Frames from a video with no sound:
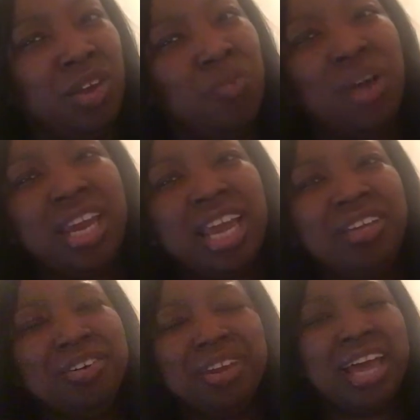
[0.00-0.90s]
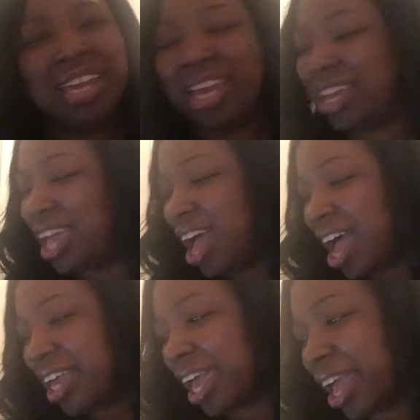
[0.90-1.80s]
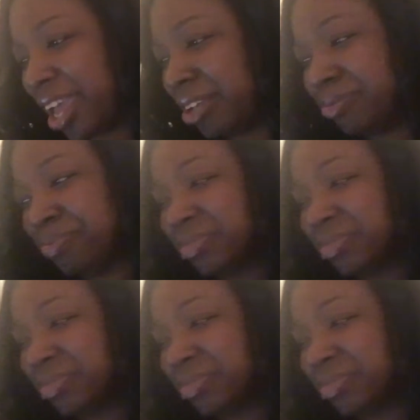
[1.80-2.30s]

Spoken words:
Where they do that at? Yeah, I can't.